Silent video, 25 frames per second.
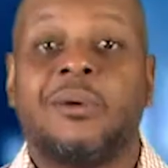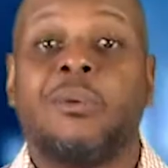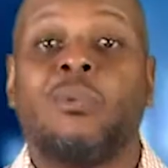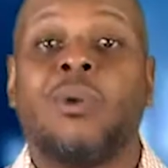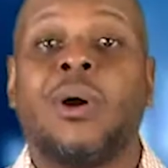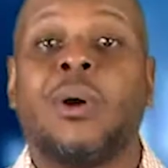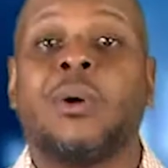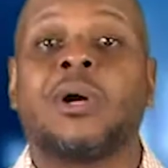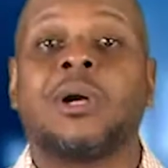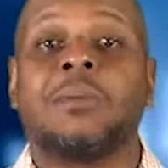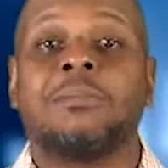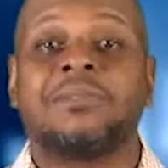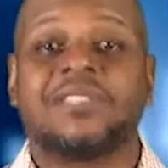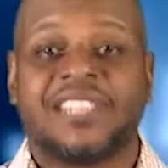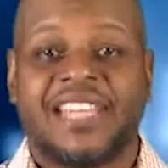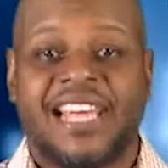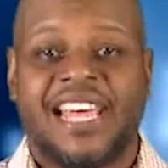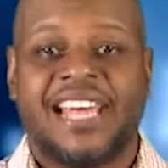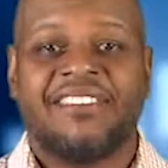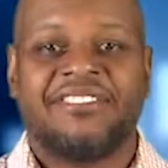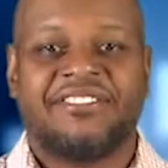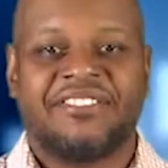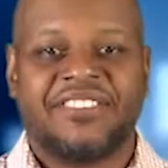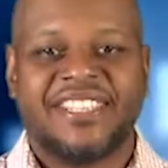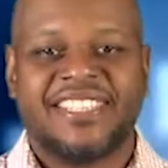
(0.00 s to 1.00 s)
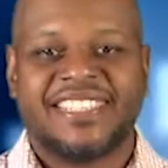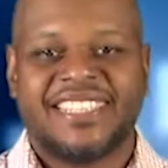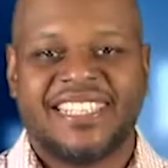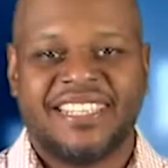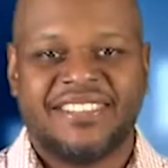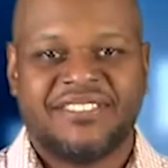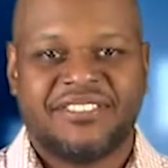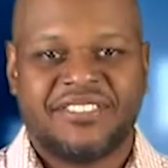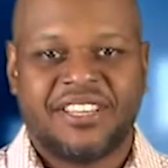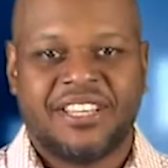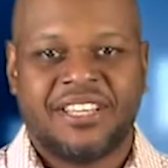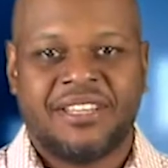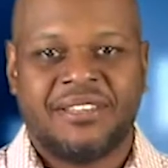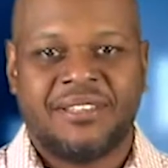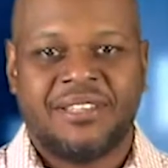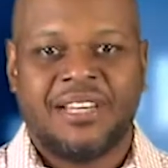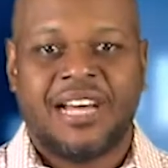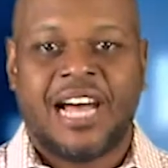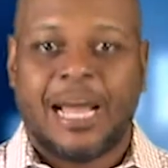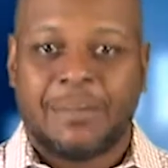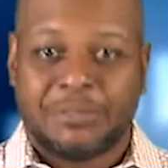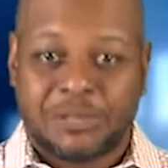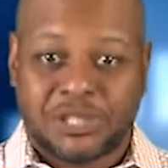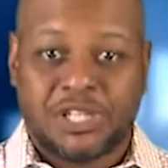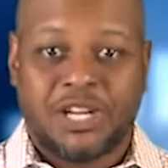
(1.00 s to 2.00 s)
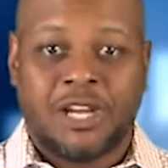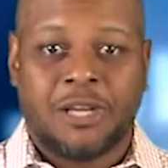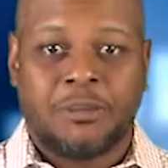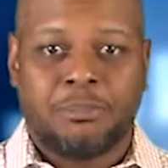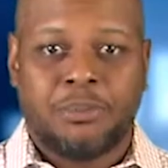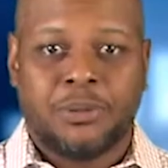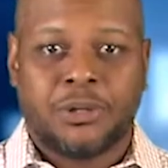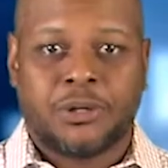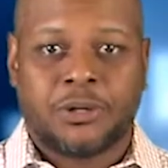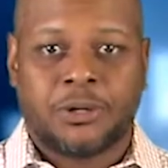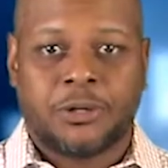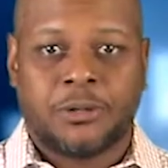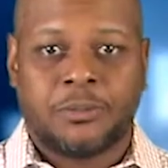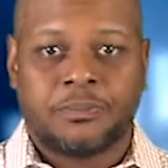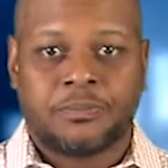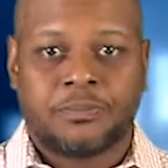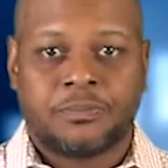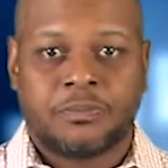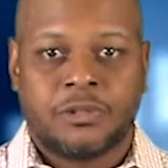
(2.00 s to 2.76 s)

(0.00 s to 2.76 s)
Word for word: Welcome to FETV. I'm Sean Booker.